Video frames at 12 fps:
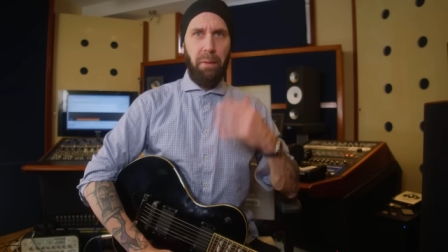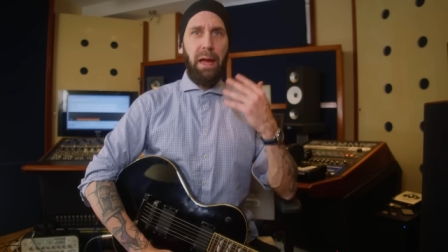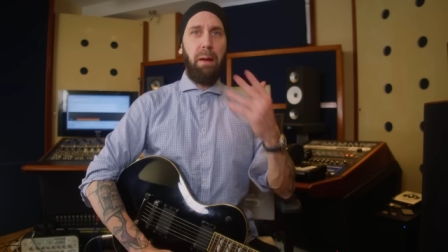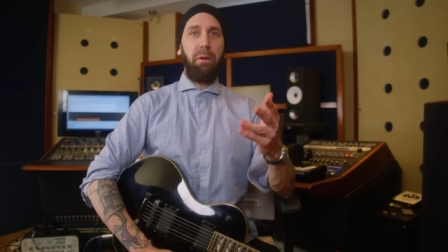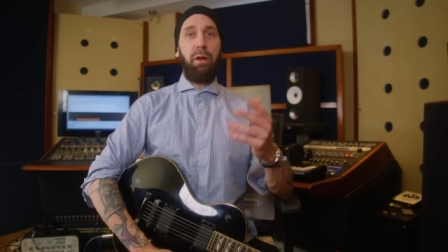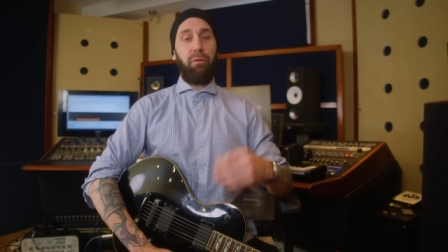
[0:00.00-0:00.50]

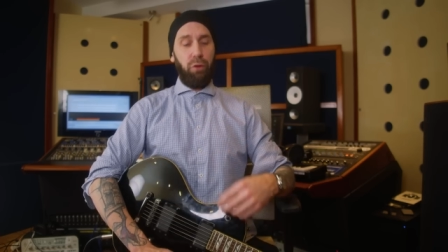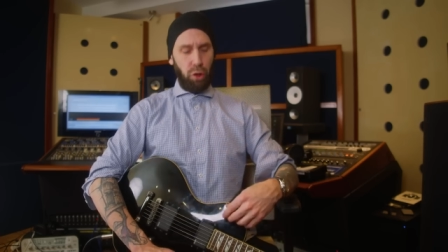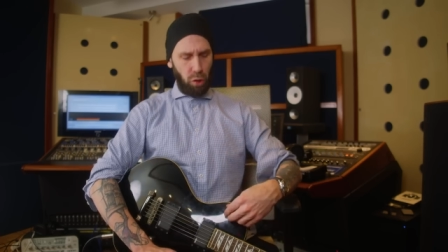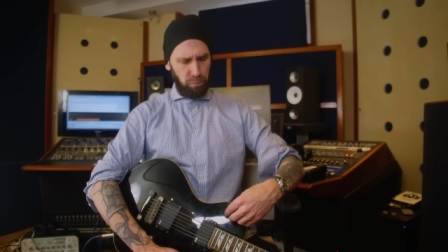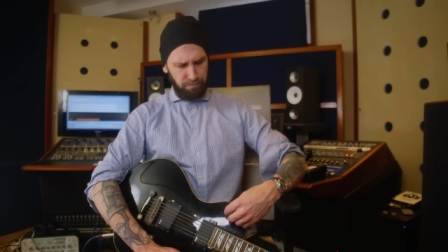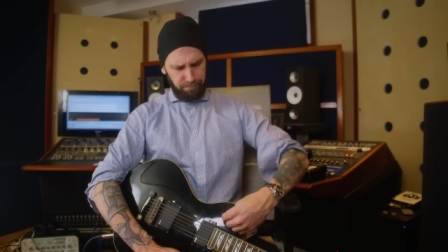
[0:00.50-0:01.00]
Eminence, you
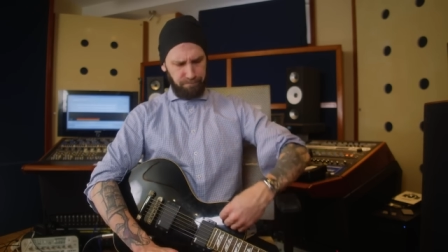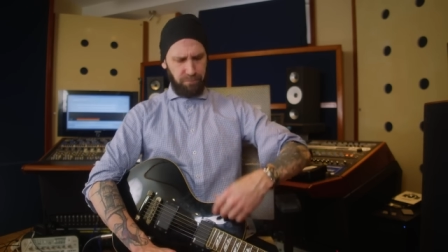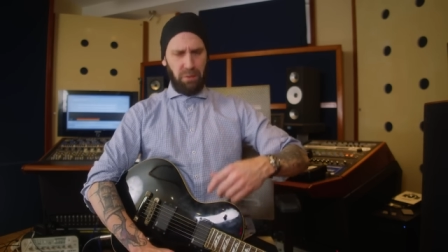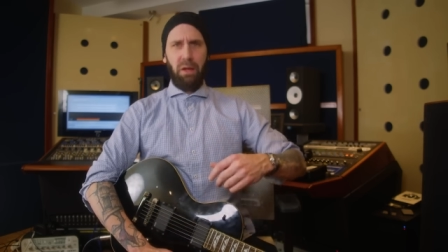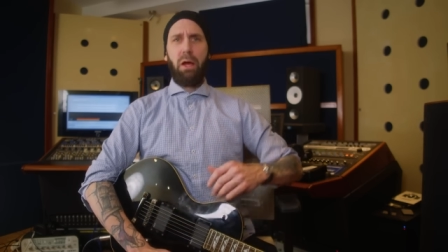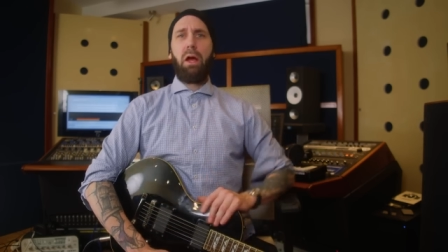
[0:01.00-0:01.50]
know,
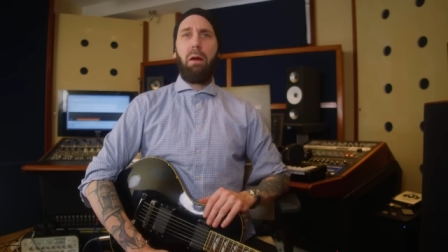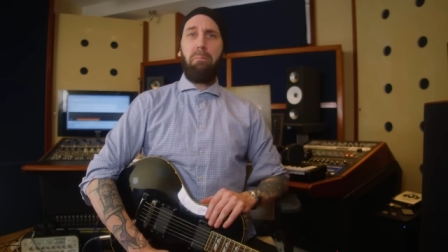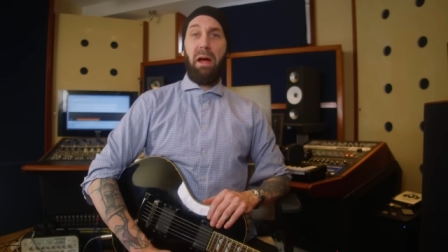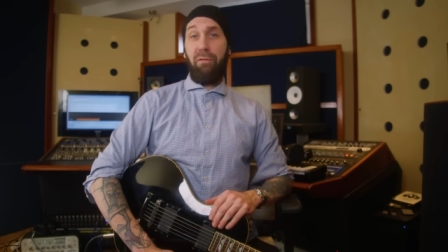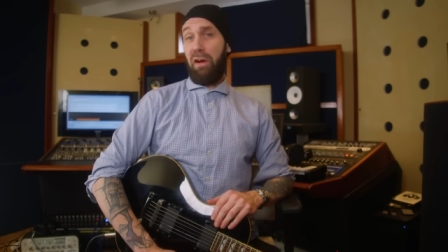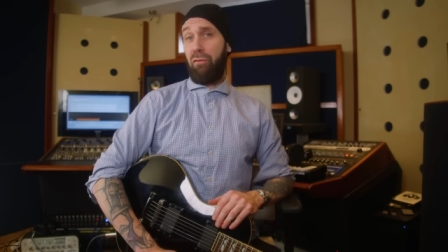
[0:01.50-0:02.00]

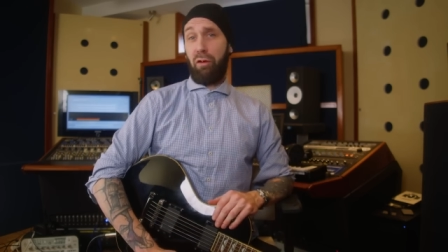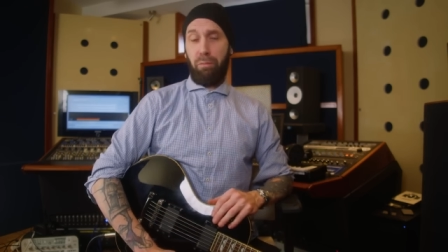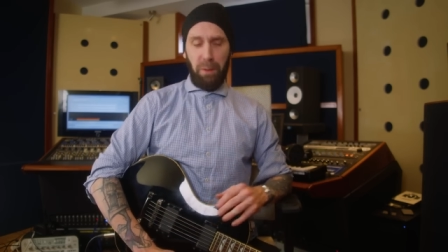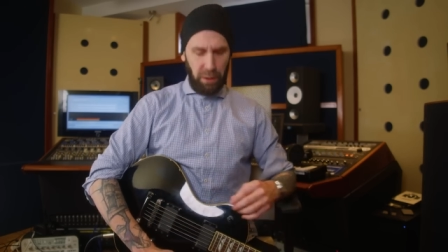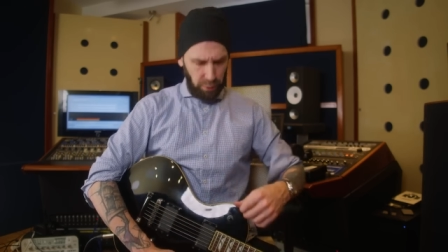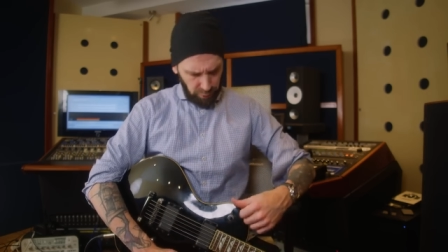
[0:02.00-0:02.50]
my favorite
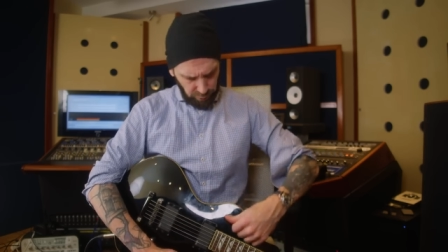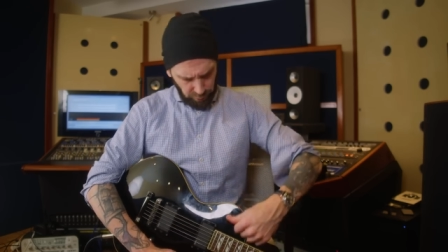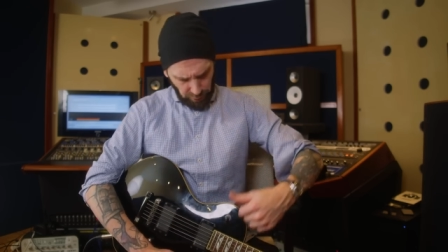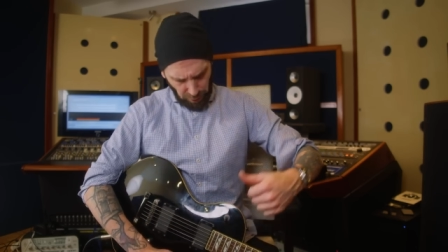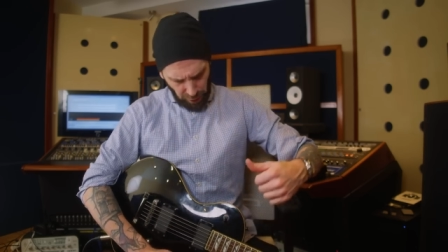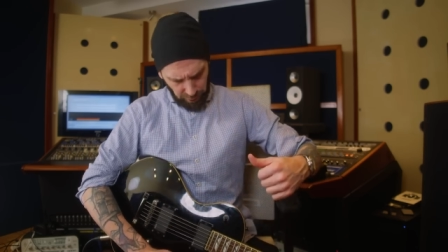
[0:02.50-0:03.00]
speaker.
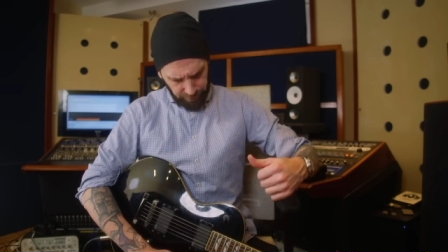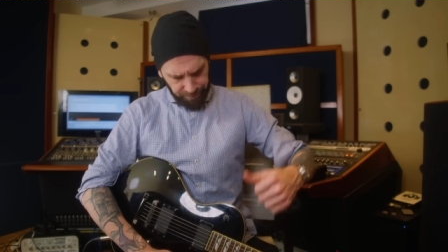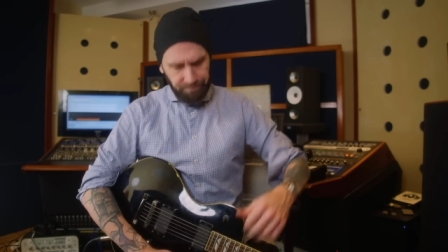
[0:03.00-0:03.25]
Come on.